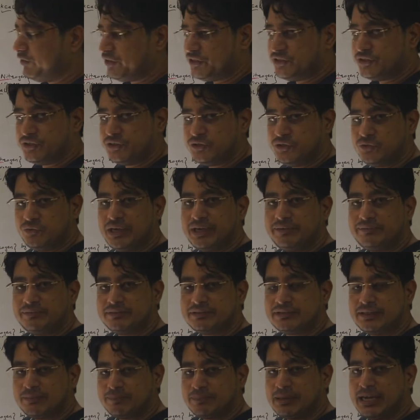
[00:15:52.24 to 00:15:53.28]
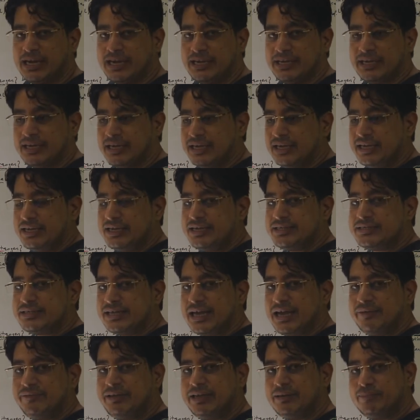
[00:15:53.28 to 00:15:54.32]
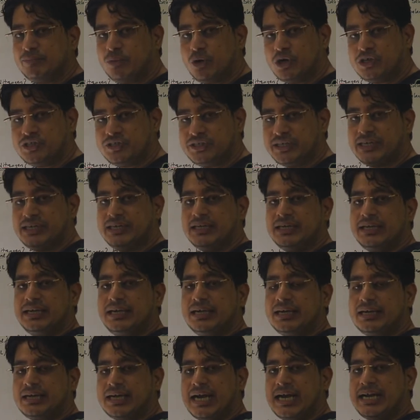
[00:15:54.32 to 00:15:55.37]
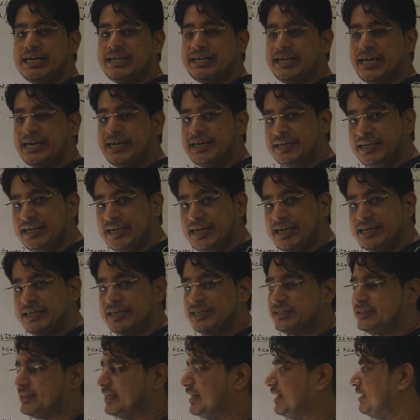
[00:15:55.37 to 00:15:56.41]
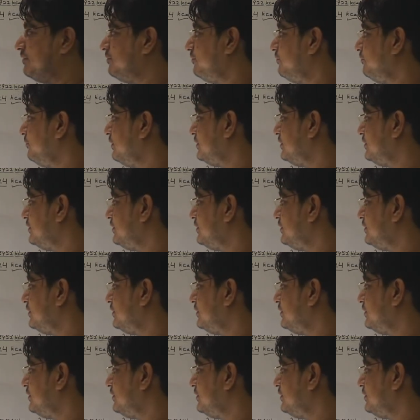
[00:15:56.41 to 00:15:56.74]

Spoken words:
which you have supplied is having moisture contained in itself,